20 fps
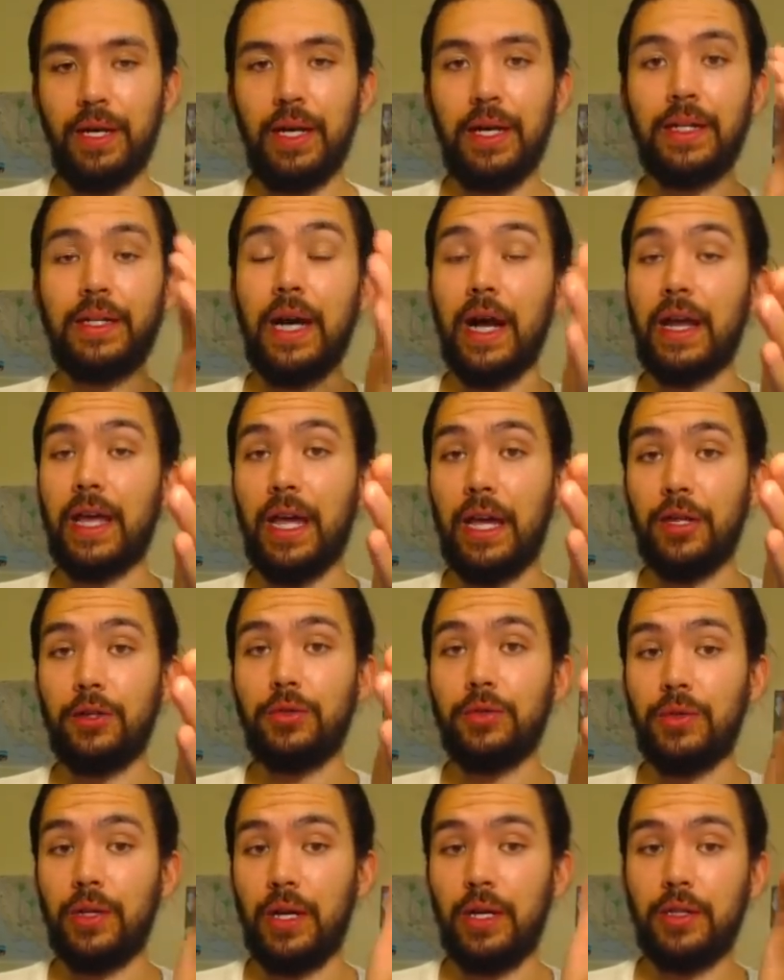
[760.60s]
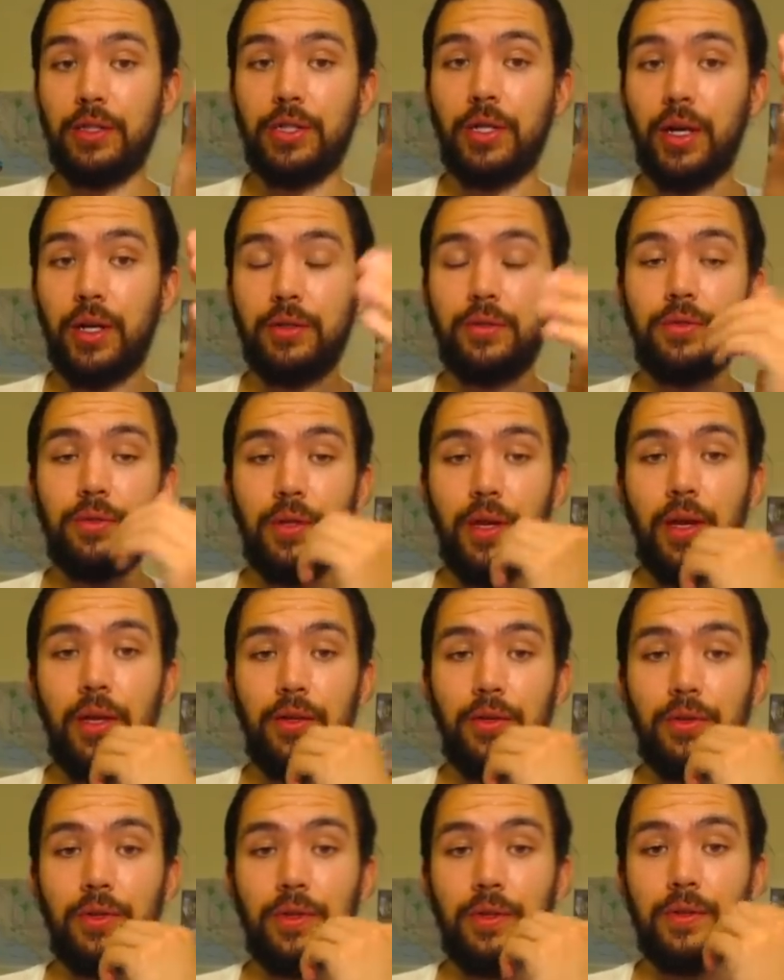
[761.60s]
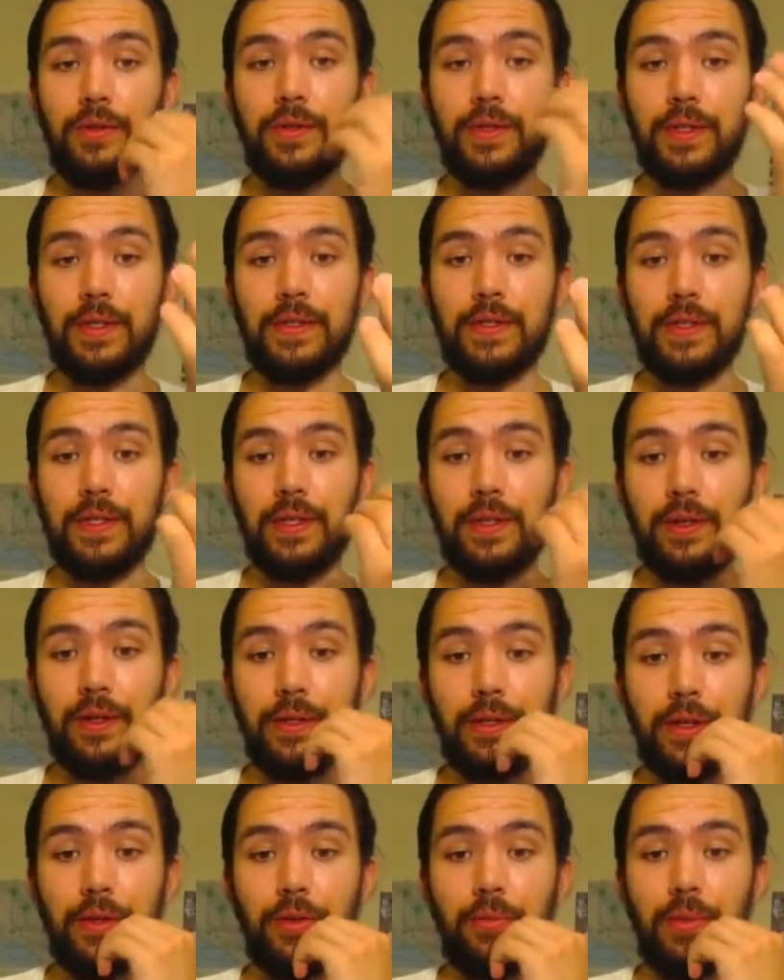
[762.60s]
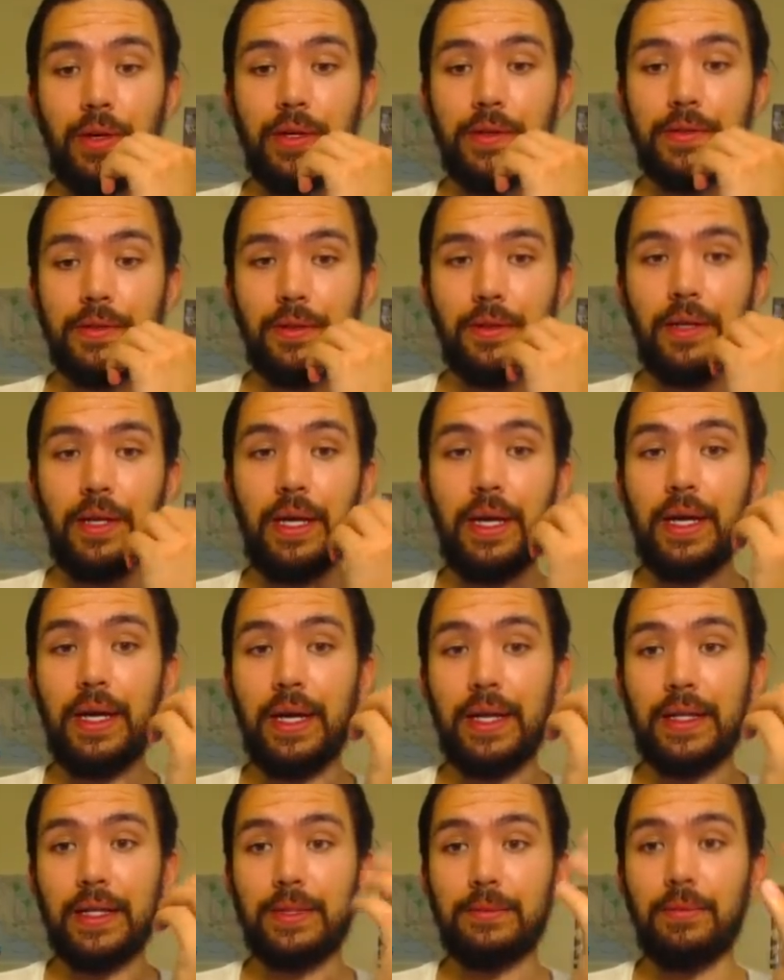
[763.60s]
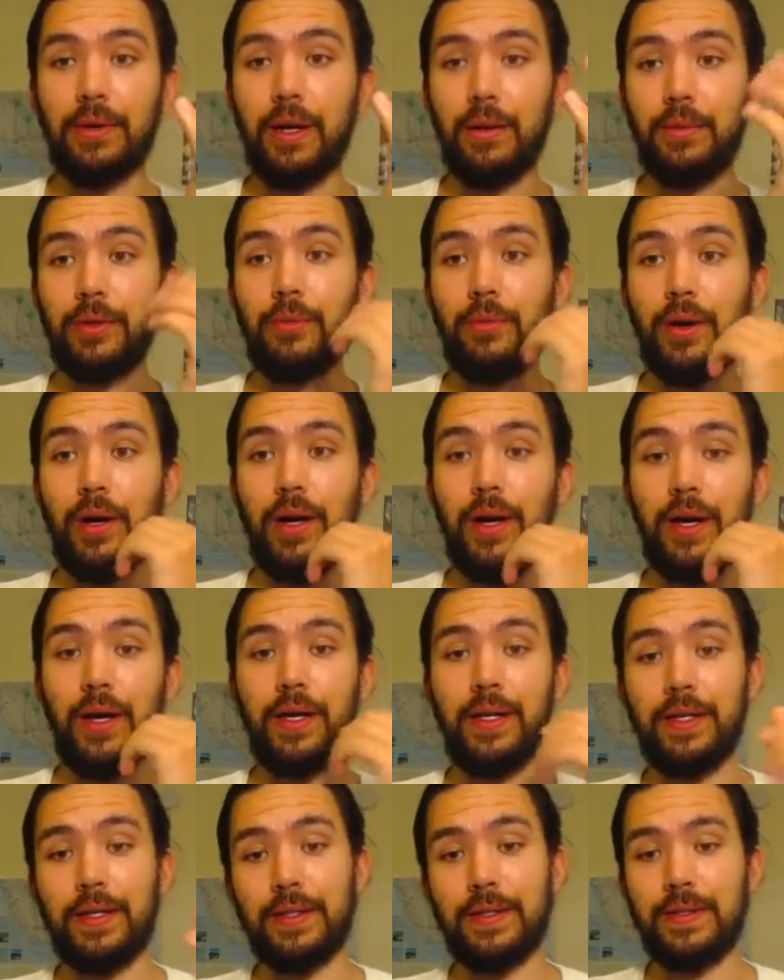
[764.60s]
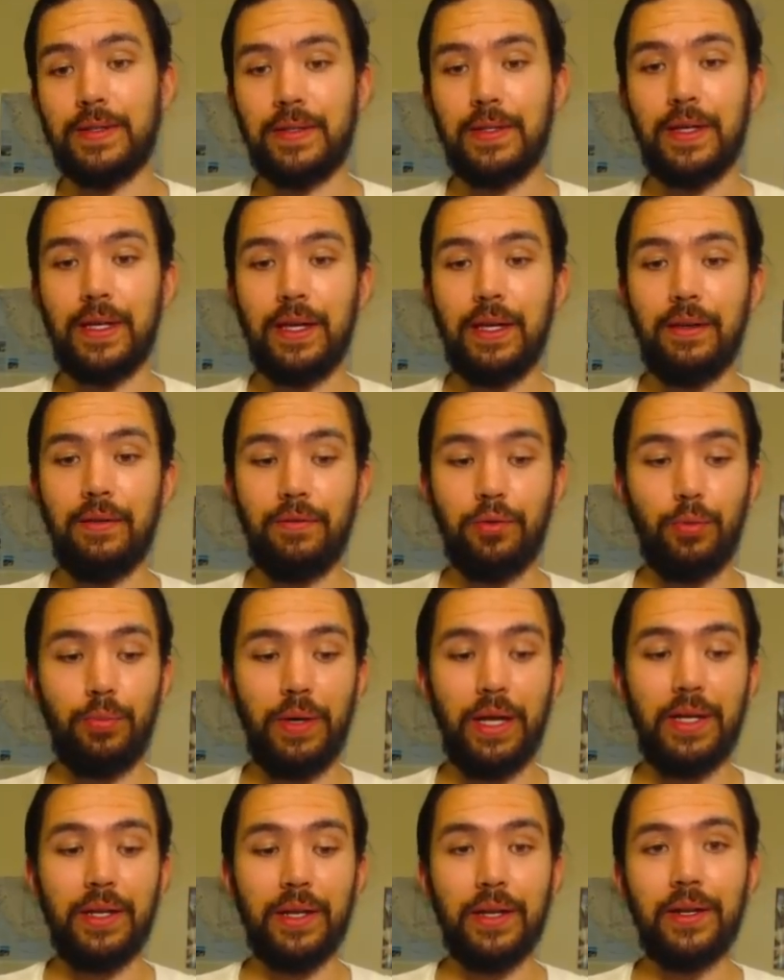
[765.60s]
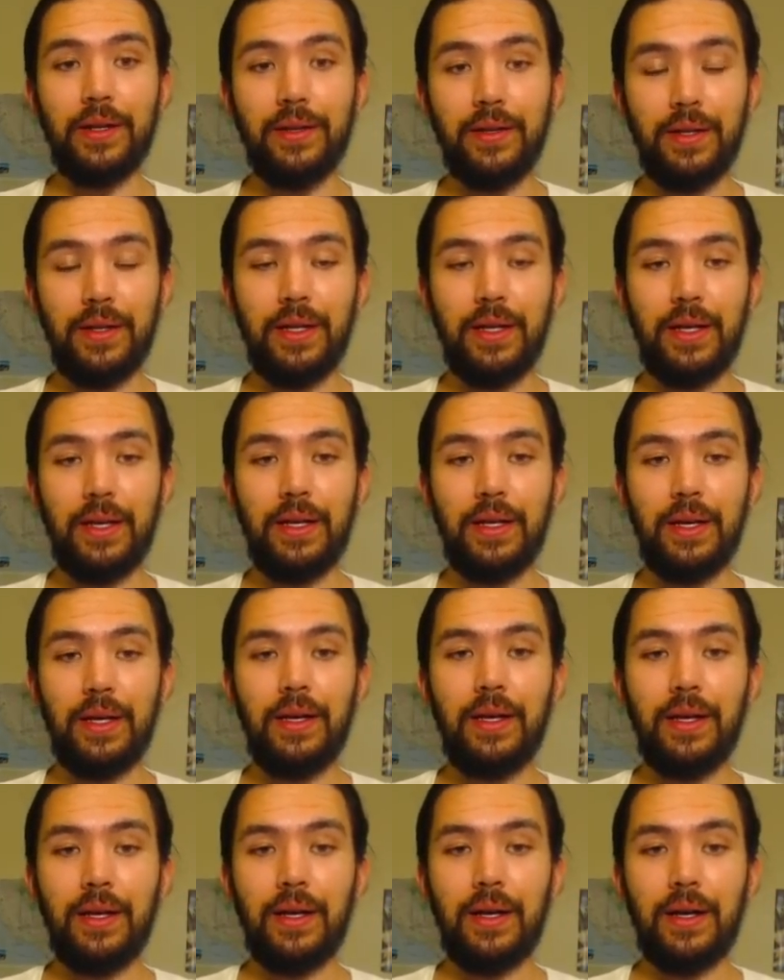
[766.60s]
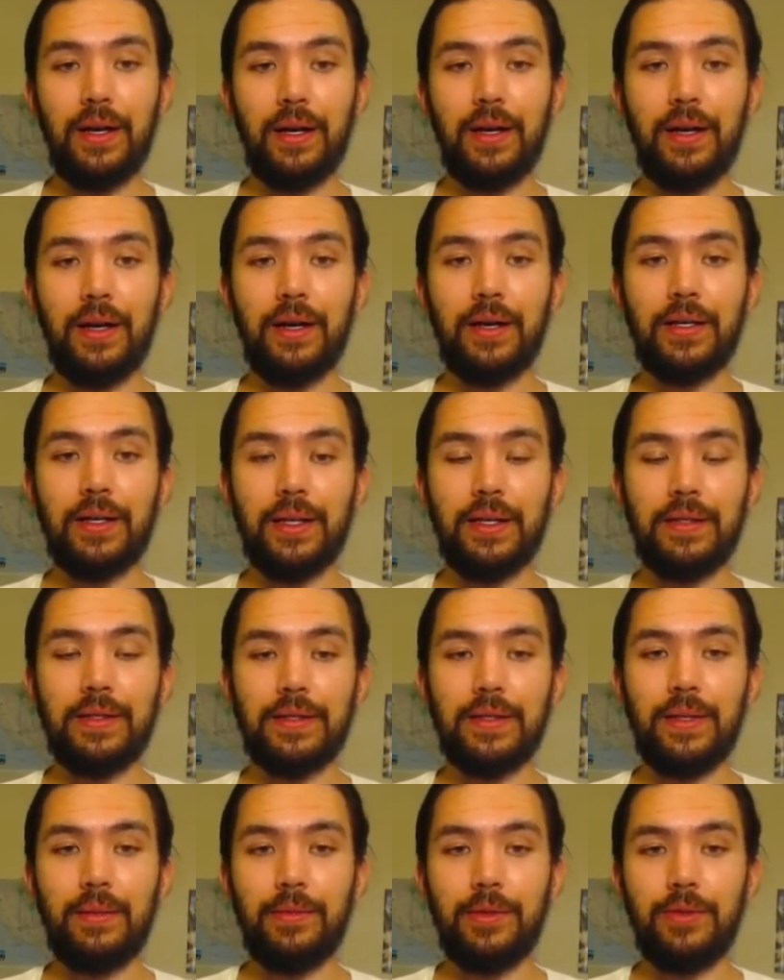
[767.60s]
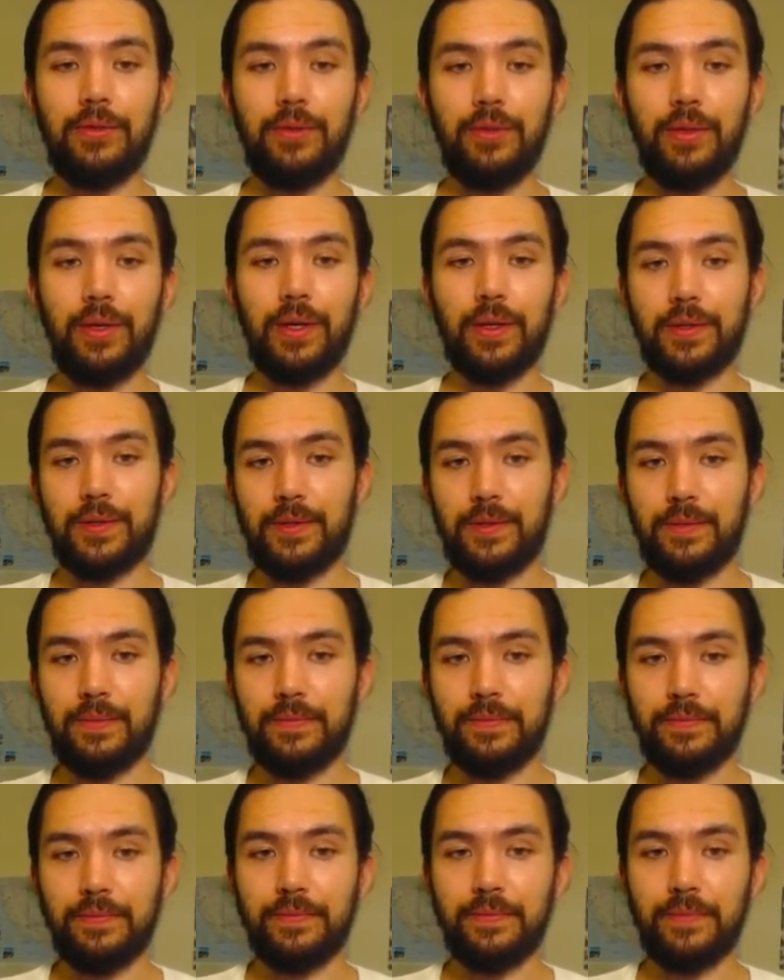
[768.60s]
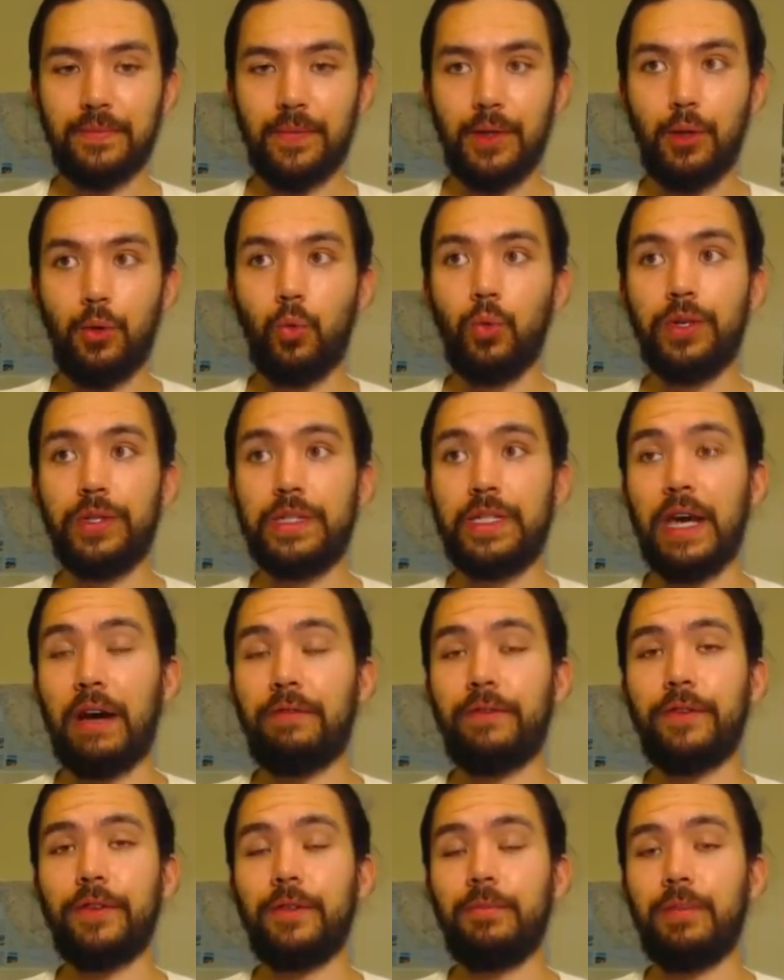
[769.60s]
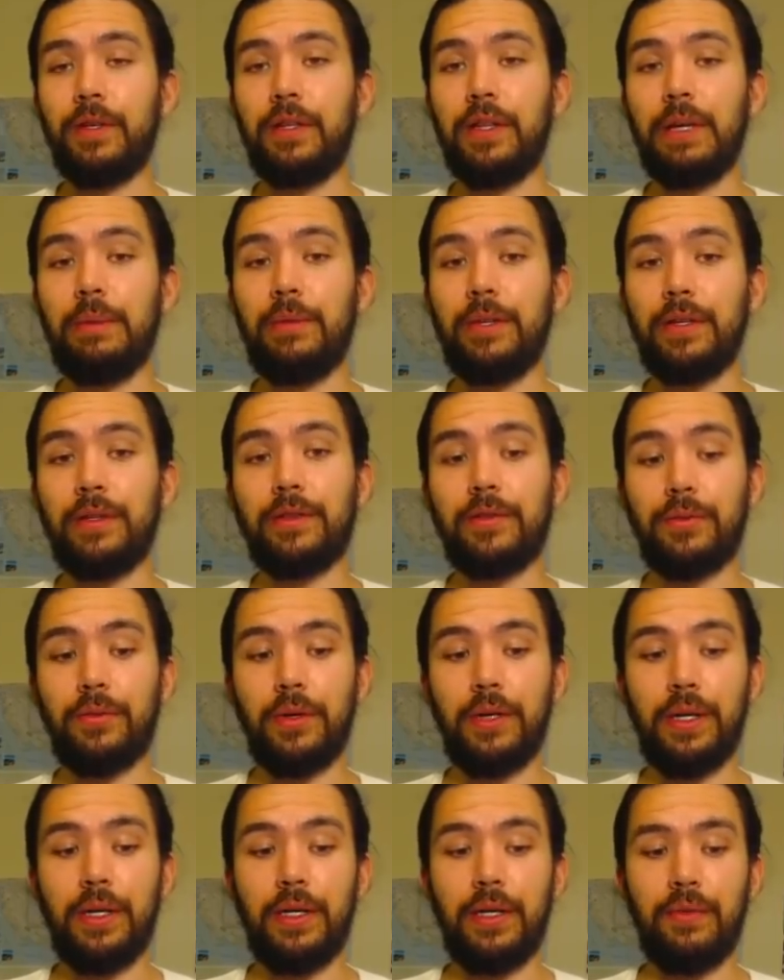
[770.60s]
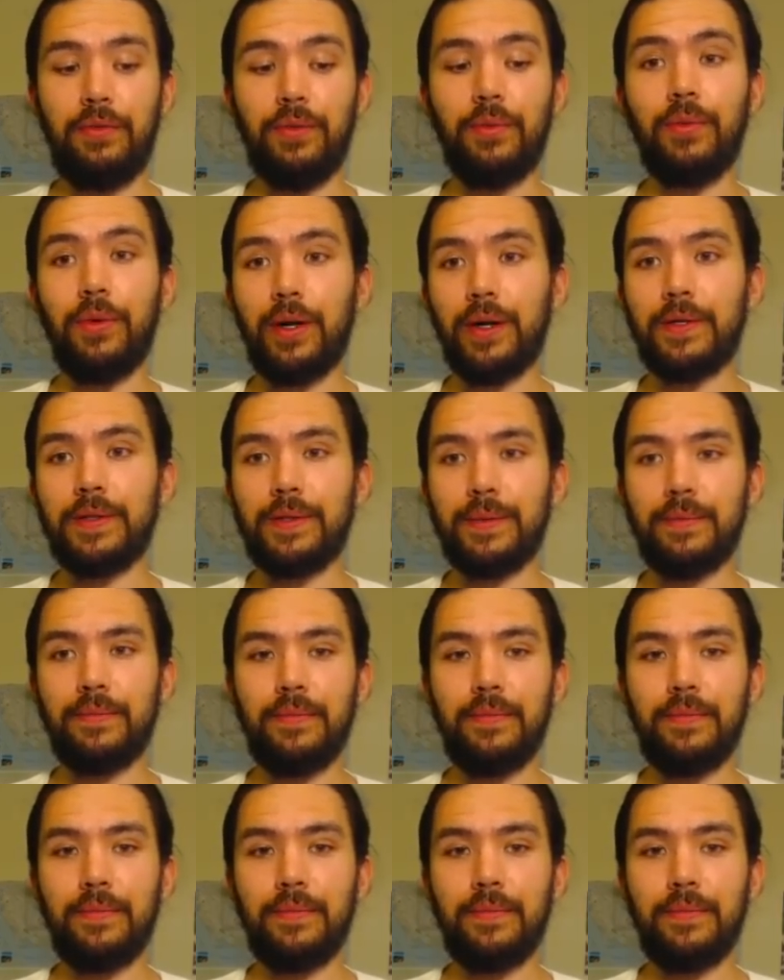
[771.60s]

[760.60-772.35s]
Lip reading: not Hey Trunade, Giant Trunade, you can use it to steal another monster. And that's probably why it's forbidden. Can this come to Duel Links? Would definitely be limited 3 if it was.